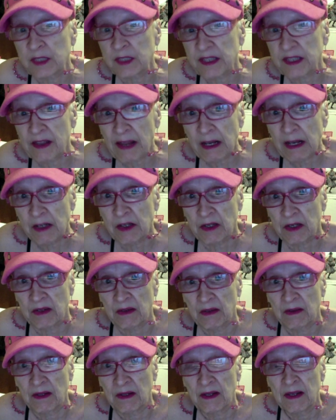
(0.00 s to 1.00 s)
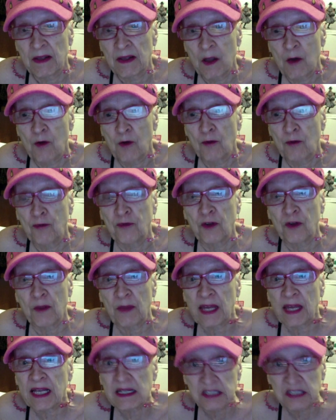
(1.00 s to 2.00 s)
sent from
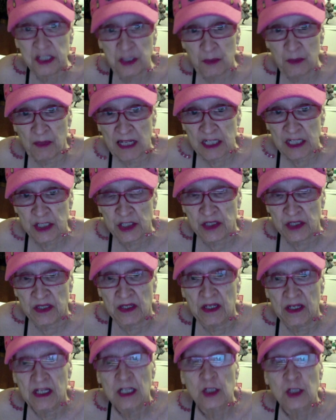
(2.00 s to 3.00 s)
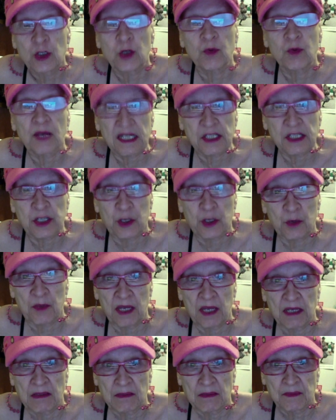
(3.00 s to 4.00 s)
his dimension to rescue me